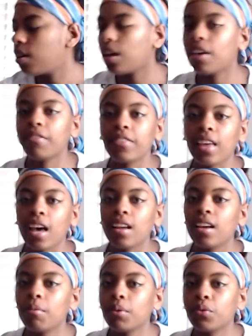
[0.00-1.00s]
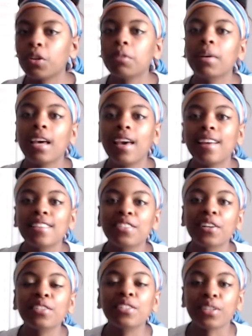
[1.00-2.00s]
if that, before my hand
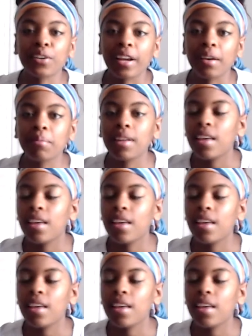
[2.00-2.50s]
starts to cramp.